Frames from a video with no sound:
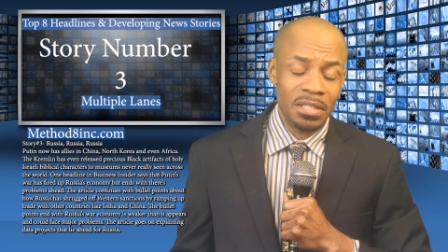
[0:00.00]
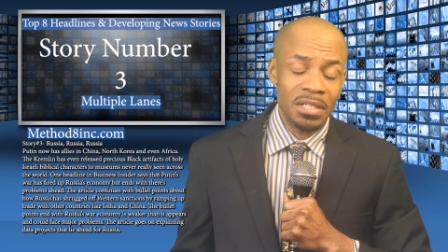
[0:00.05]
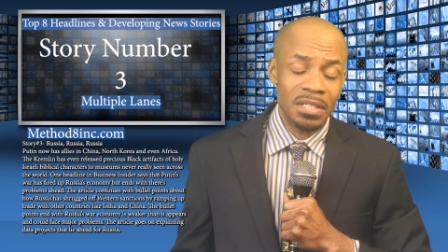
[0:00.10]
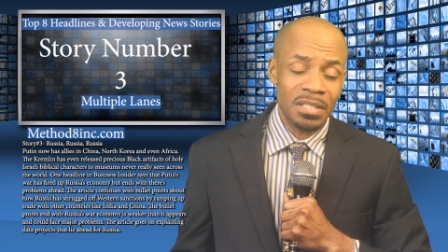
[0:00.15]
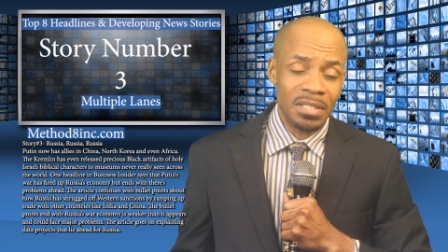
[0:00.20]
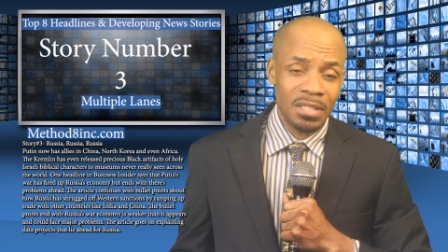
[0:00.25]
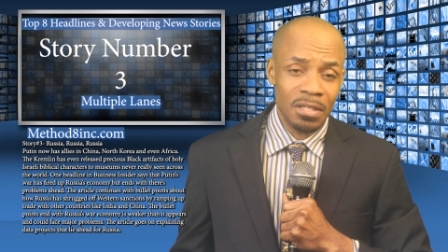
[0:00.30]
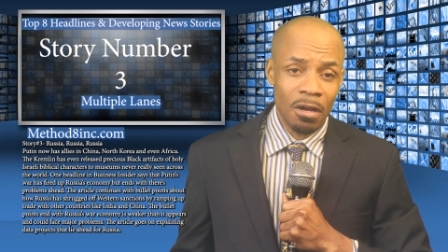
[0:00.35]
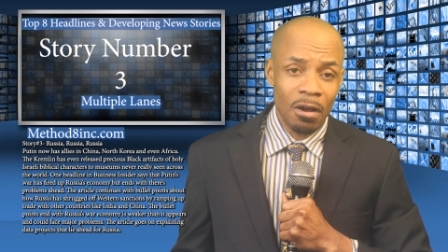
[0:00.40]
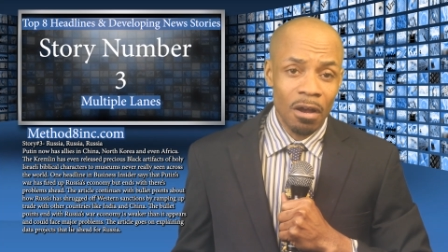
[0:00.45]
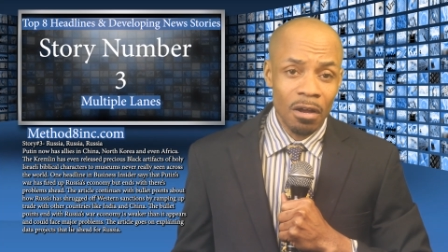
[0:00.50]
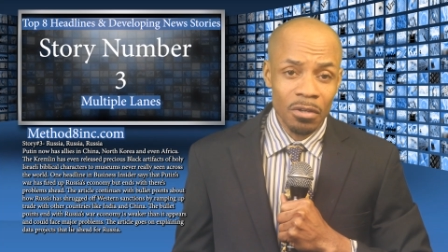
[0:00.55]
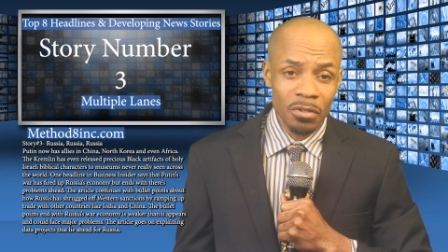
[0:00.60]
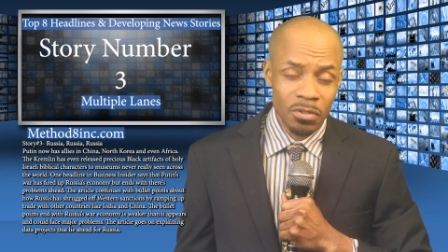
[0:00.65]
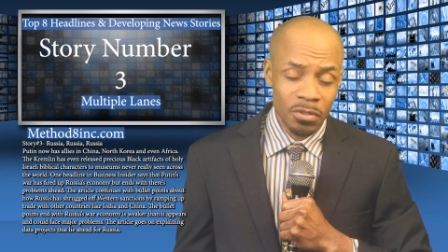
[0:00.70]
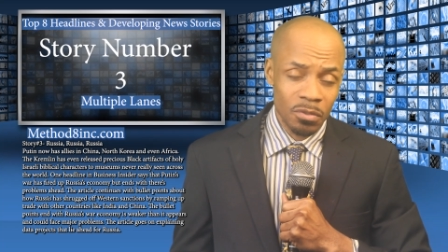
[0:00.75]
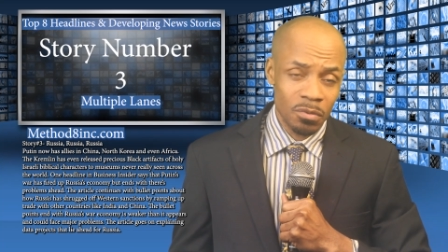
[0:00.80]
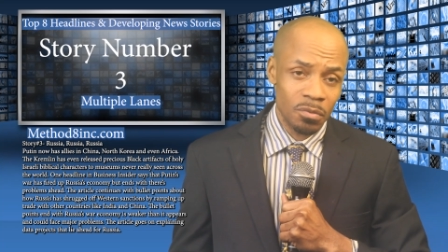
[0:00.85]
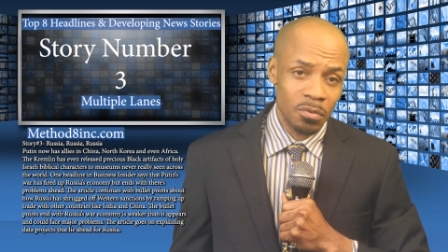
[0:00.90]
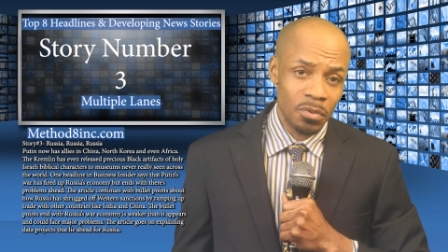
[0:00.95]
is
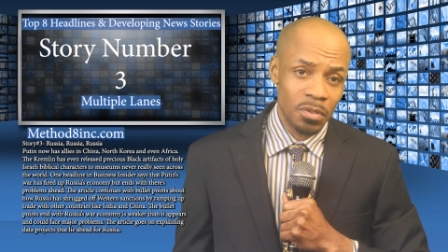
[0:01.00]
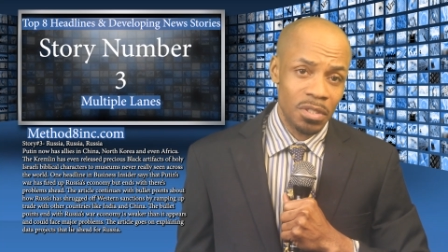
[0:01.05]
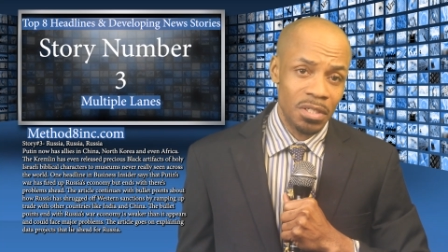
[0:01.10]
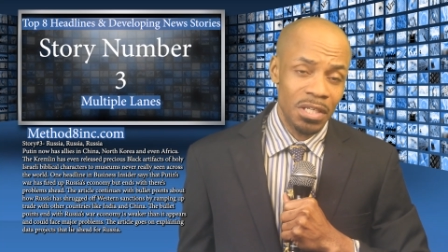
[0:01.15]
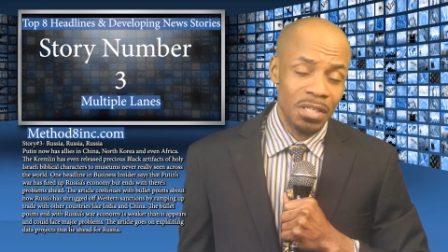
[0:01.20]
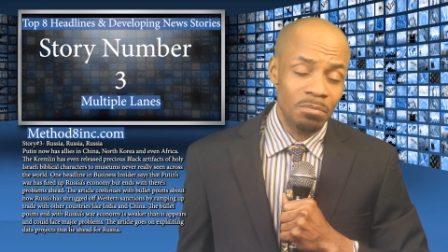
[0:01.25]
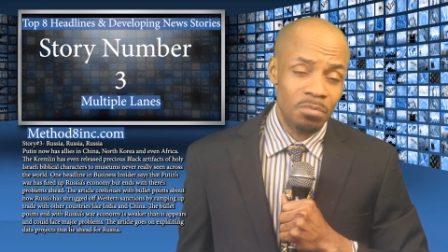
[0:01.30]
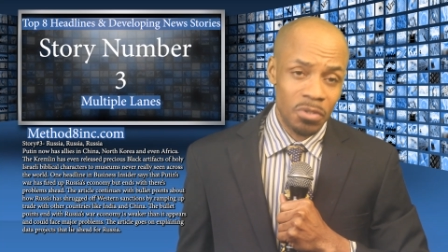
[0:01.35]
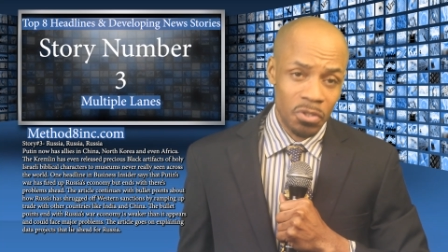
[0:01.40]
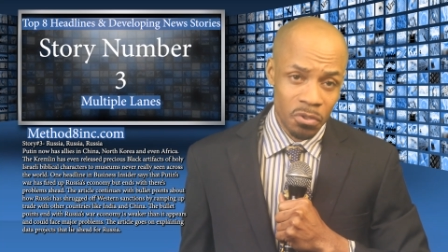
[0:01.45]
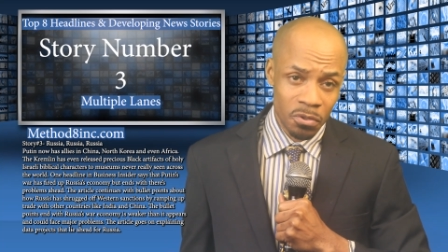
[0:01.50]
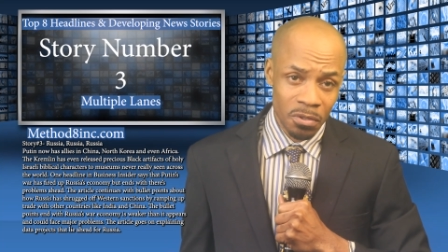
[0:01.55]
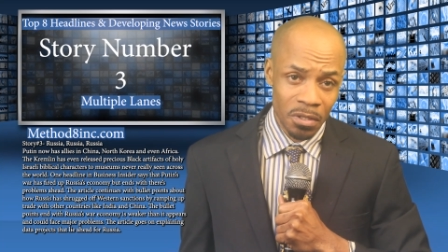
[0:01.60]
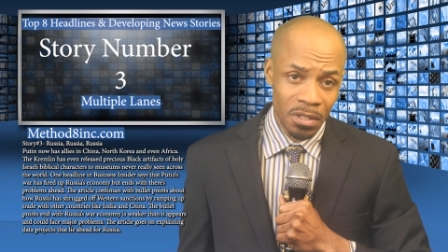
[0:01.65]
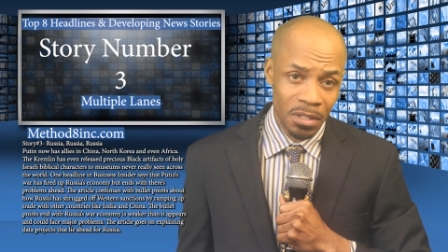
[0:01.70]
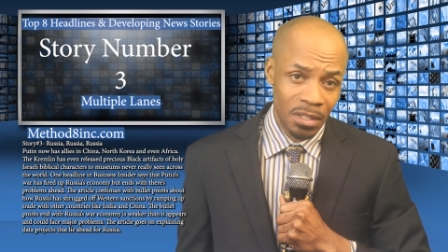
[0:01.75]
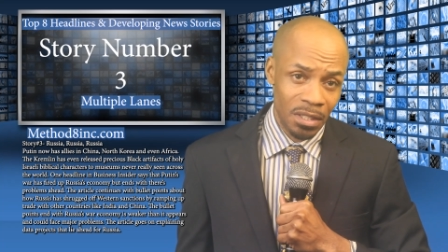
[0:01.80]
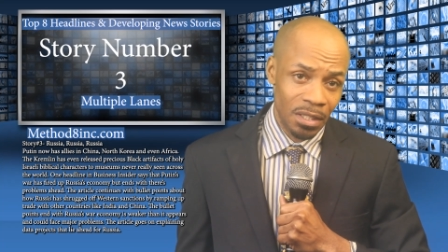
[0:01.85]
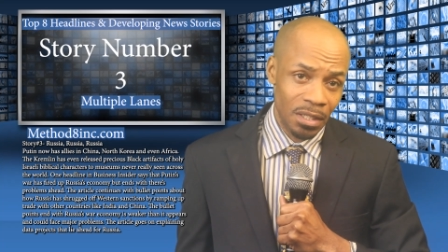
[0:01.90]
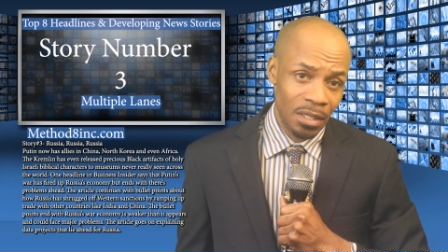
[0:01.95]
also keeps
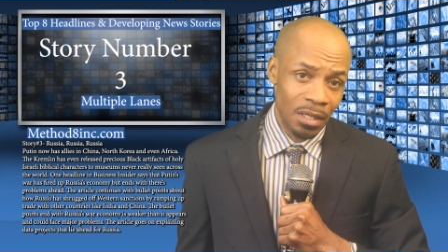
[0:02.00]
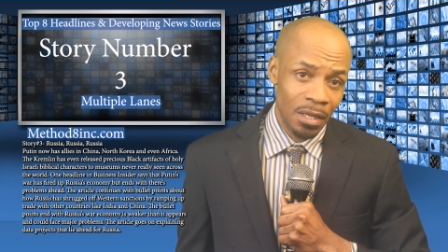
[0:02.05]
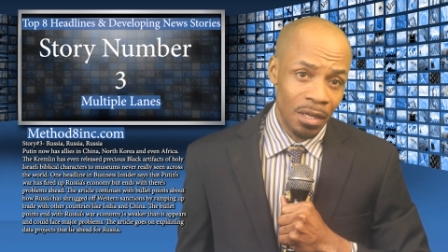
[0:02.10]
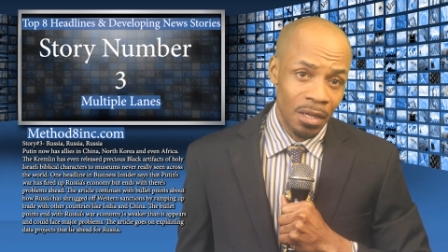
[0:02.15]
trending